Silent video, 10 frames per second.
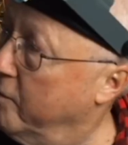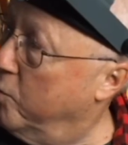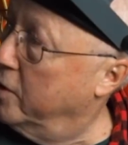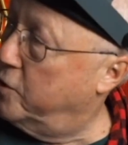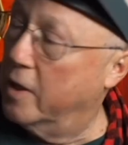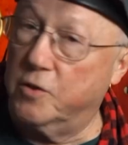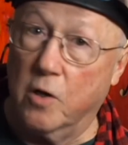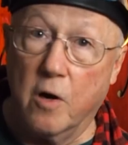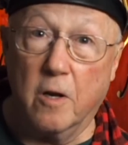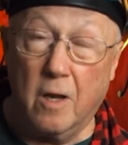of which I
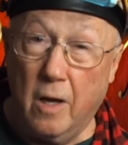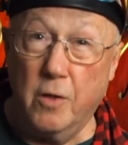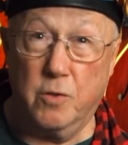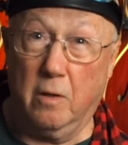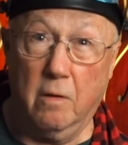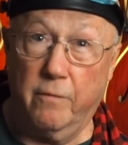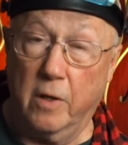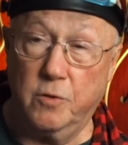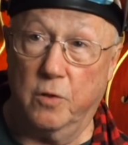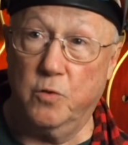saw at an Asia
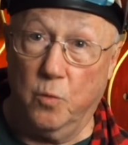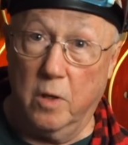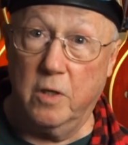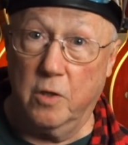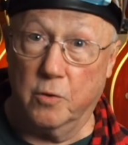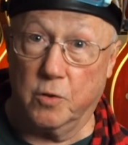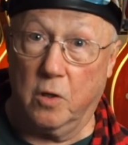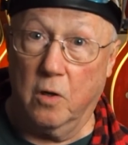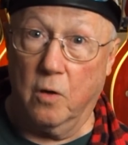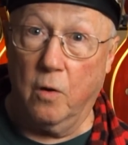convention 20 years
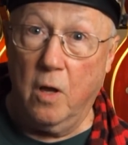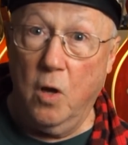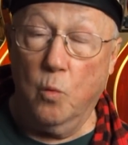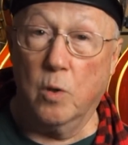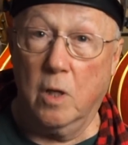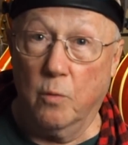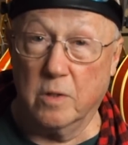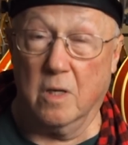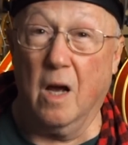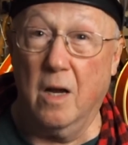ago when he was
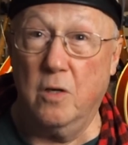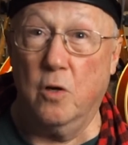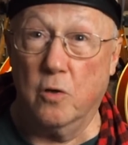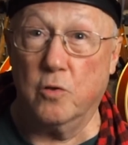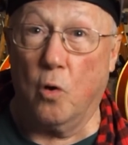9 years